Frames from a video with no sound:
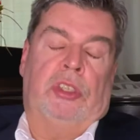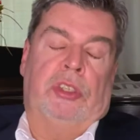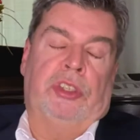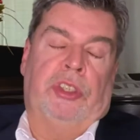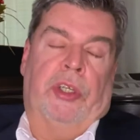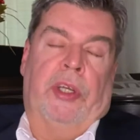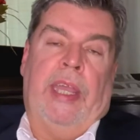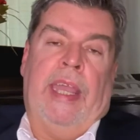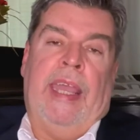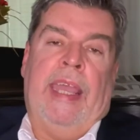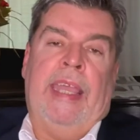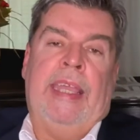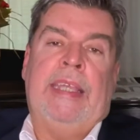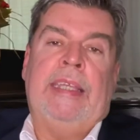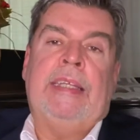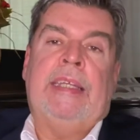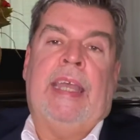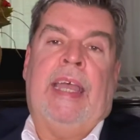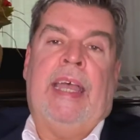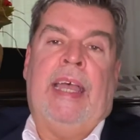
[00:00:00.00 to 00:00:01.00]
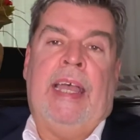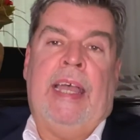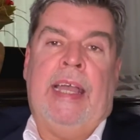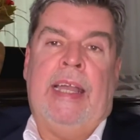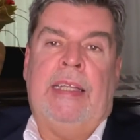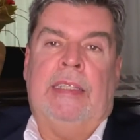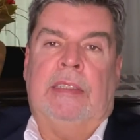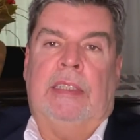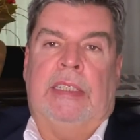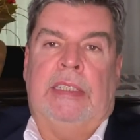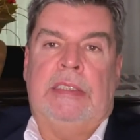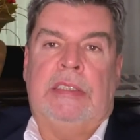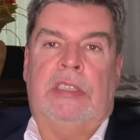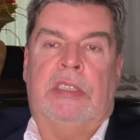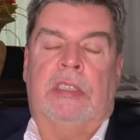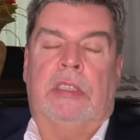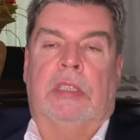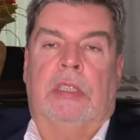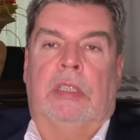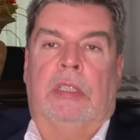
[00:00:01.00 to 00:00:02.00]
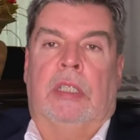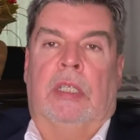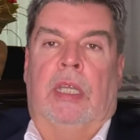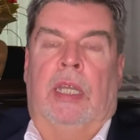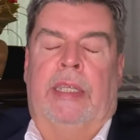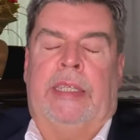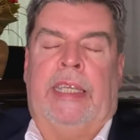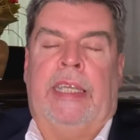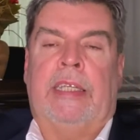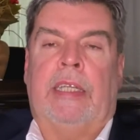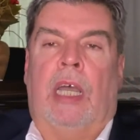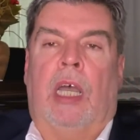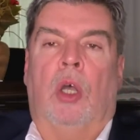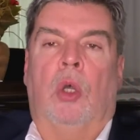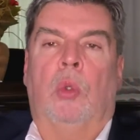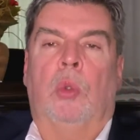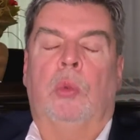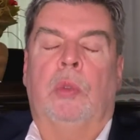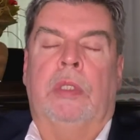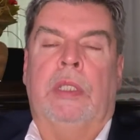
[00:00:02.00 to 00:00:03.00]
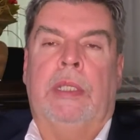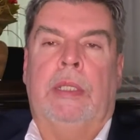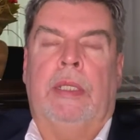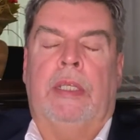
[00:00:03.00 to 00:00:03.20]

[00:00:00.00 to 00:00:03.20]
Your 8 highlies can only